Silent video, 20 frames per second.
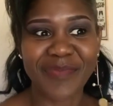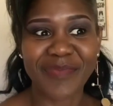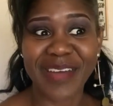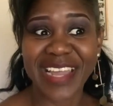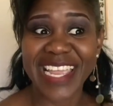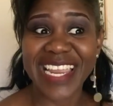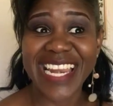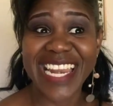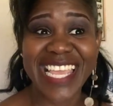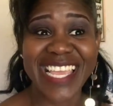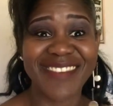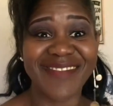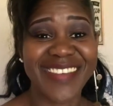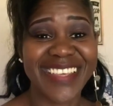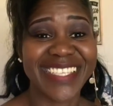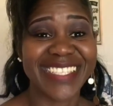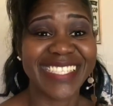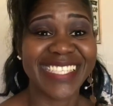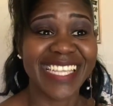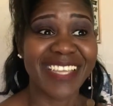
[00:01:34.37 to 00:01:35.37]
My
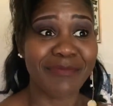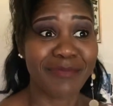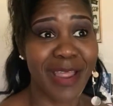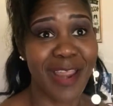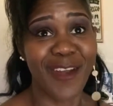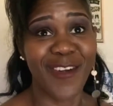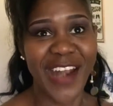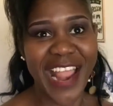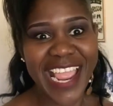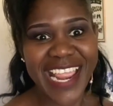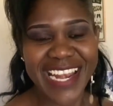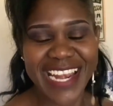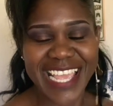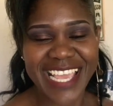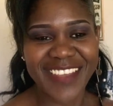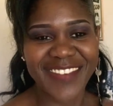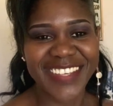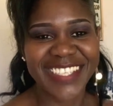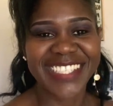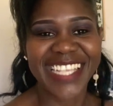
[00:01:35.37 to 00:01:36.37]
right
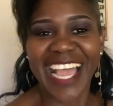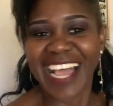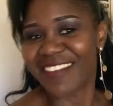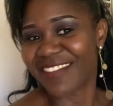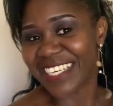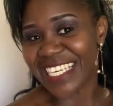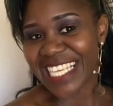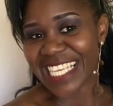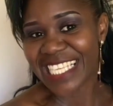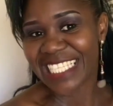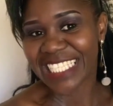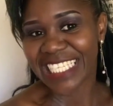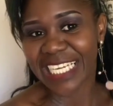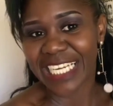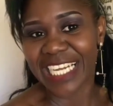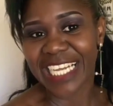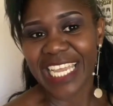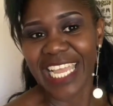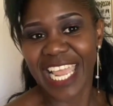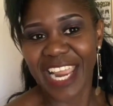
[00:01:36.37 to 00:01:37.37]
name is
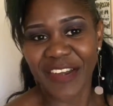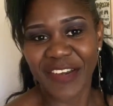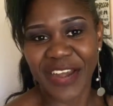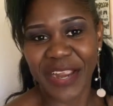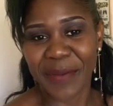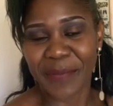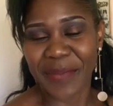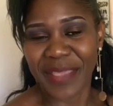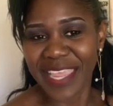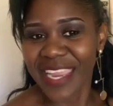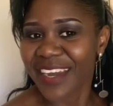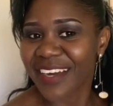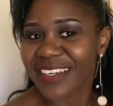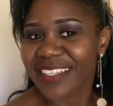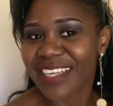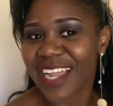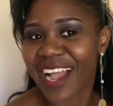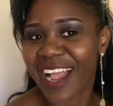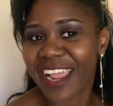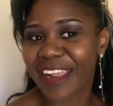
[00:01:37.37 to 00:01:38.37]
Avanita Erica
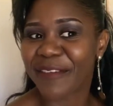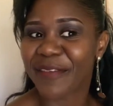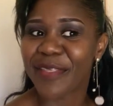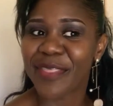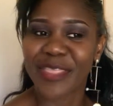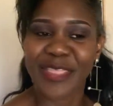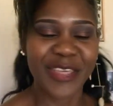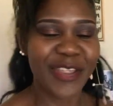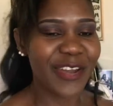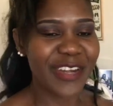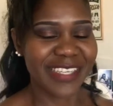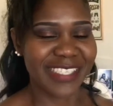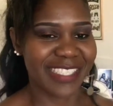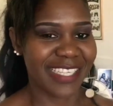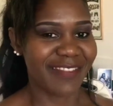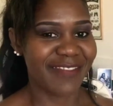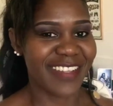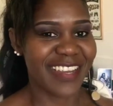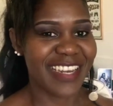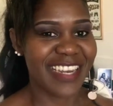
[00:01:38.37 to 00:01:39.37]
Peart. I am
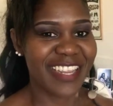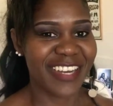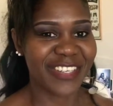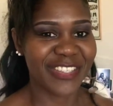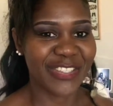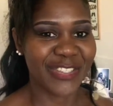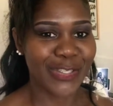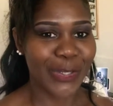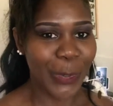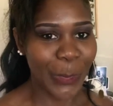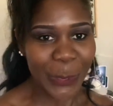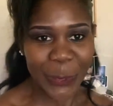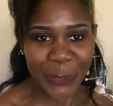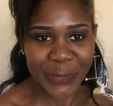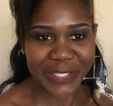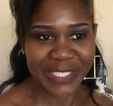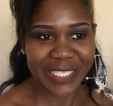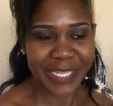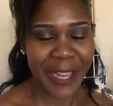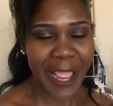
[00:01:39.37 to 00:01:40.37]
37 years
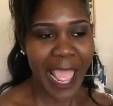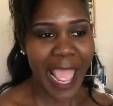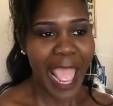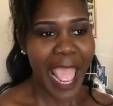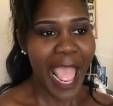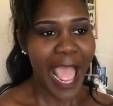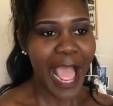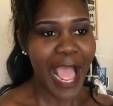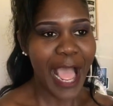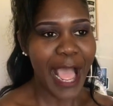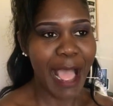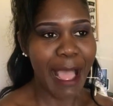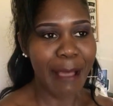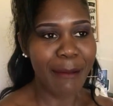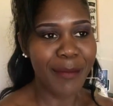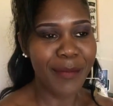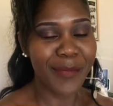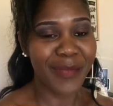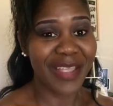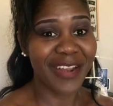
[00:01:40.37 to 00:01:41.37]
old.
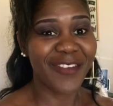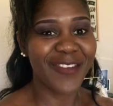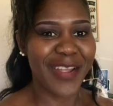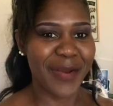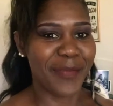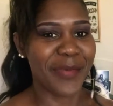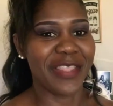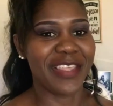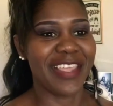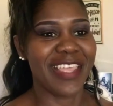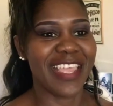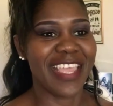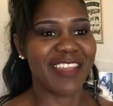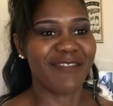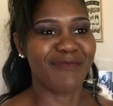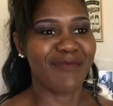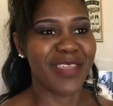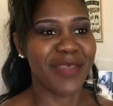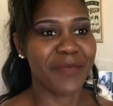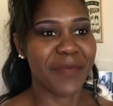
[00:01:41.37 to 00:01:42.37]
My grandmother
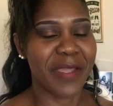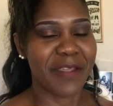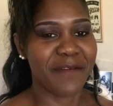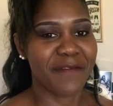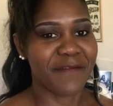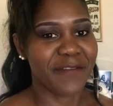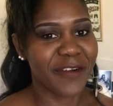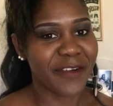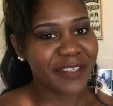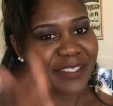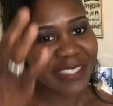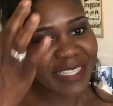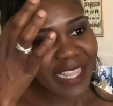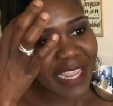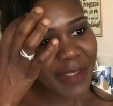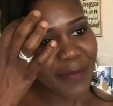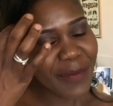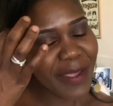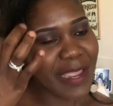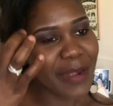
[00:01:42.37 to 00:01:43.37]
gave me my first
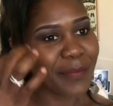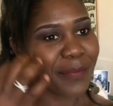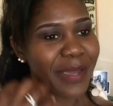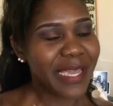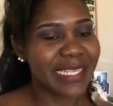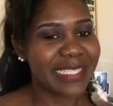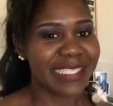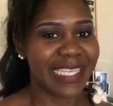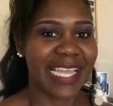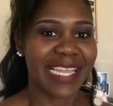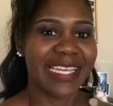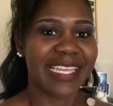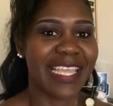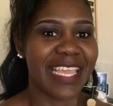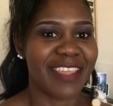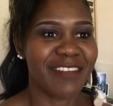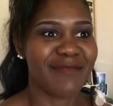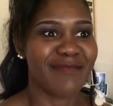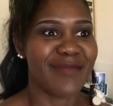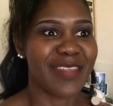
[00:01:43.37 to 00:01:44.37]
name and my dad
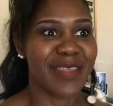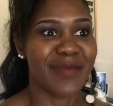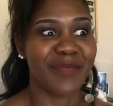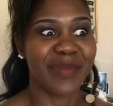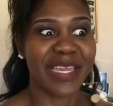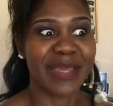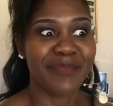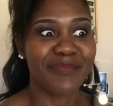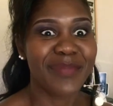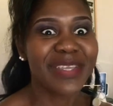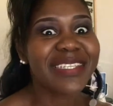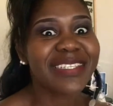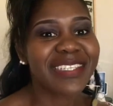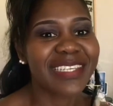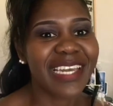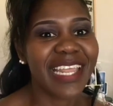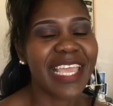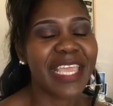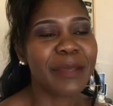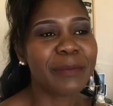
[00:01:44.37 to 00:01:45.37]
gave me my
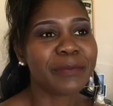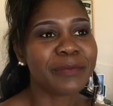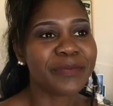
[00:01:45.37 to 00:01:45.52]
middle name.